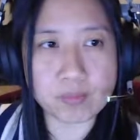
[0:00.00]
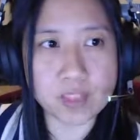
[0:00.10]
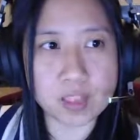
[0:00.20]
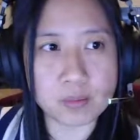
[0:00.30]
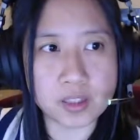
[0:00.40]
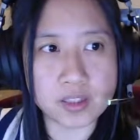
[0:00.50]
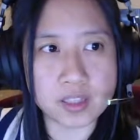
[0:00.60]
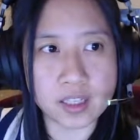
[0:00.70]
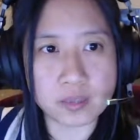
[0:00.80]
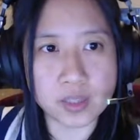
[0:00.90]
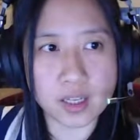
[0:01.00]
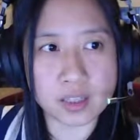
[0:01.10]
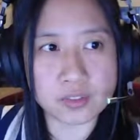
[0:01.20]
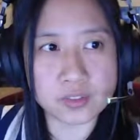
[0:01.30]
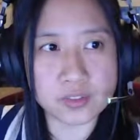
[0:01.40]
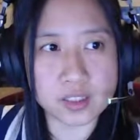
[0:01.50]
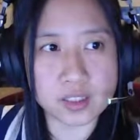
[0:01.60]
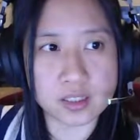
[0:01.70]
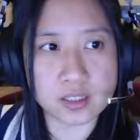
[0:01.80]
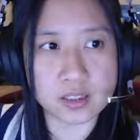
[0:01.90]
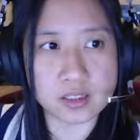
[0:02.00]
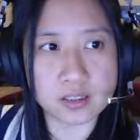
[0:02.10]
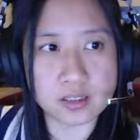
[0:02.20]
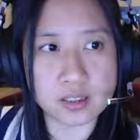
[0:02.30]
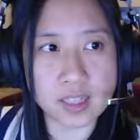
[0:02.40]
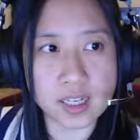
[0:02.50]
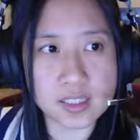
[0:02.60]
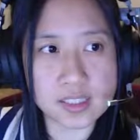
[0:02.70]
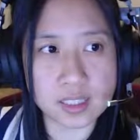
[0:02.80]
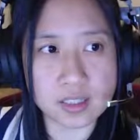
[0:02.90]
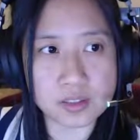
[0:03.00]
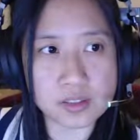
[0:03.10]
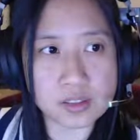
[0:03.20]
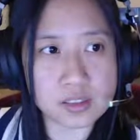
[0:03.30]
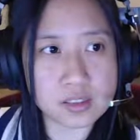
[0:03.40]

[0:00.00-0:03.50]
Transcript: But then we have a next status,